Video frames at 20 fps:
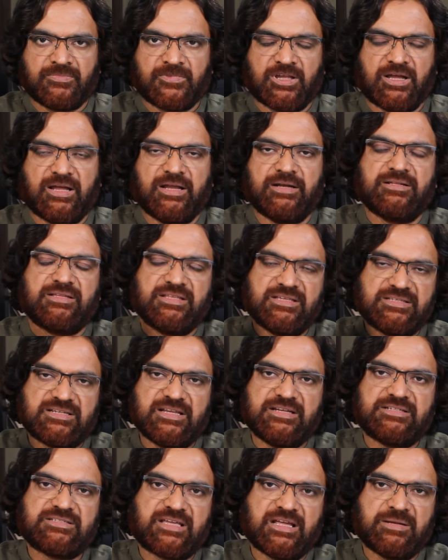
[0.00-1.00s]
And these
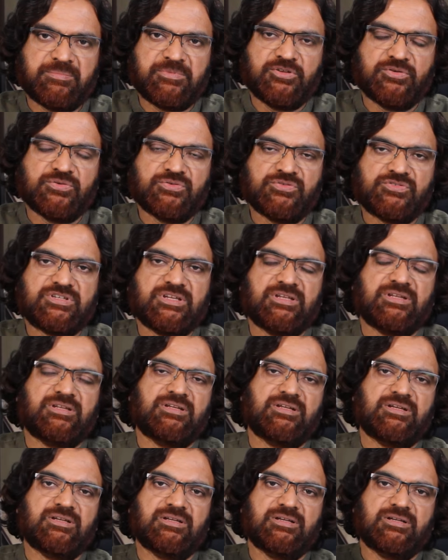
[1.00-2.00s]
lights can be used
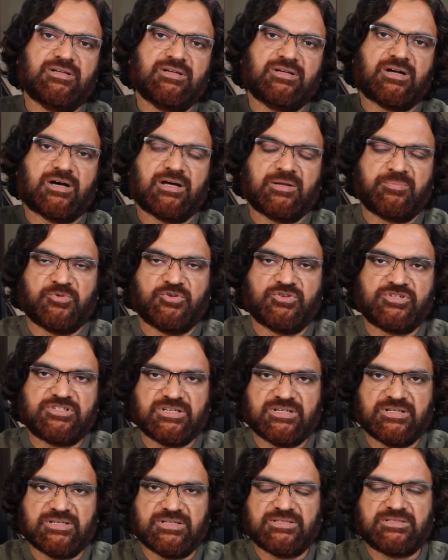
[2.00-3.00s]
in car
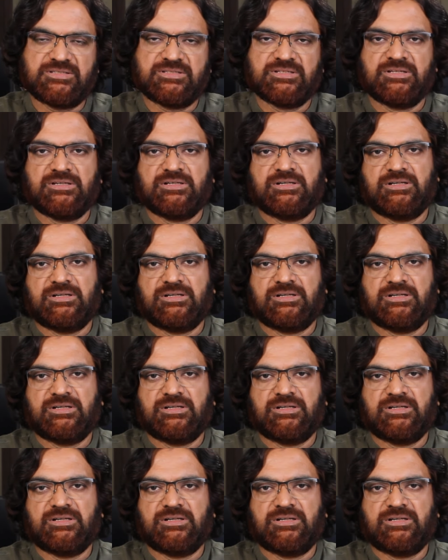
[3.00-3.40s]
porches,